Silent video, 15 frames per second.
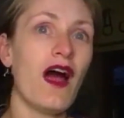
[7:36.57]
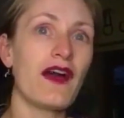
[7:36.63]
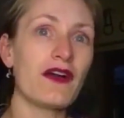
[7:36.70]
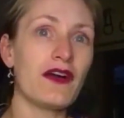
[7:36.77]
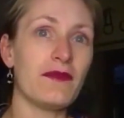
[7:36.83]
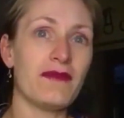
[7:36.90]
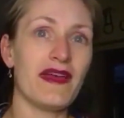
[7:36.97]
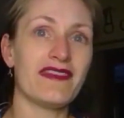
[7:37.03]
I
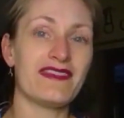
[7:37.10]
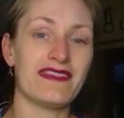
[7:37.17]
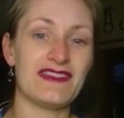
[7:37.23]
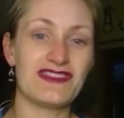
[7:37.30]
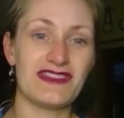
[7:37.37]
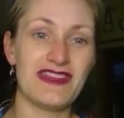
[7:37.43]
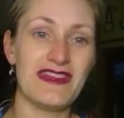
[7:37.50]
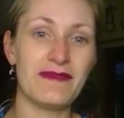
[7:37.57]
got a
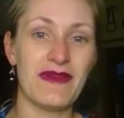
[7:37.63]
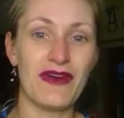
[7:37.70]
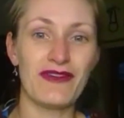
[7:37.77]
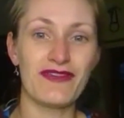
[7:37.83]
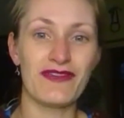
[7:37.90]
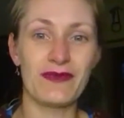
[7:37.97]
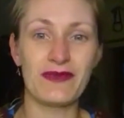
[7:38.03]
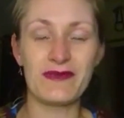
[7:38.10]
message, an email
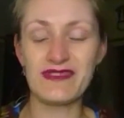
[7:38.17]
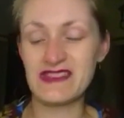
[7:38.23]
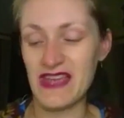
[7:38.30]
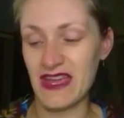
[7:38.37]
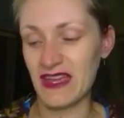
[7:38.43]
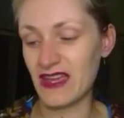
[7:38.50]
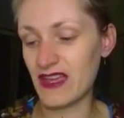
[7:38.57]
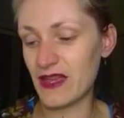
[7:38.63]
from them
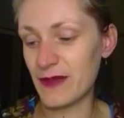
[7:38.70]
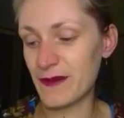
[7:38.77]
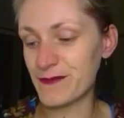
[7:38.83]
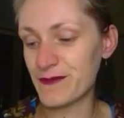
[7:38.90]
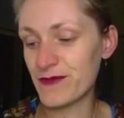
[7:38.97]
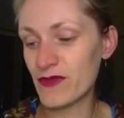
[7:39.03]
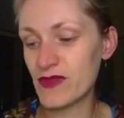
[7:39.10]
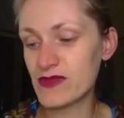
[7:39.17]
saying,
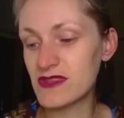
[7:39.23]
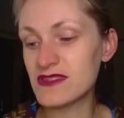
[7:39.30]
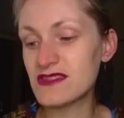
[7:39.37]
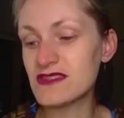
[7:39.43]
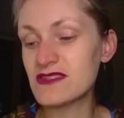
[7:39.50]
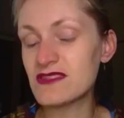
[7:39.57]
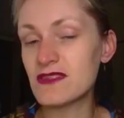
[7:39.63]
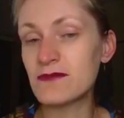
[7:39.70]
this
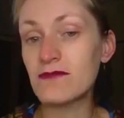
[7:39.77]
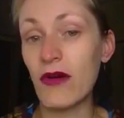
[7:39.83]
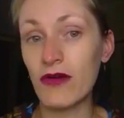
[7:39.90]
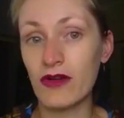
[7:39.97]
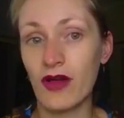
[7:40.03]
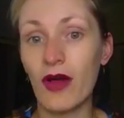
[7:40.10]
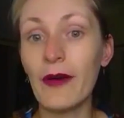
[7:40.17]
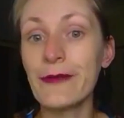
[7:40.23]
is the
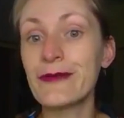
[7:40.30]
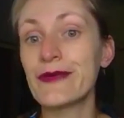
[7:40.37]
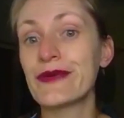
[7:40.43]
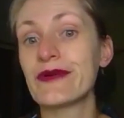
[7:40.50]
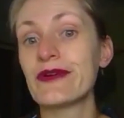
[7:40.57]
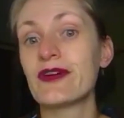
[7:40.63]
mock-up.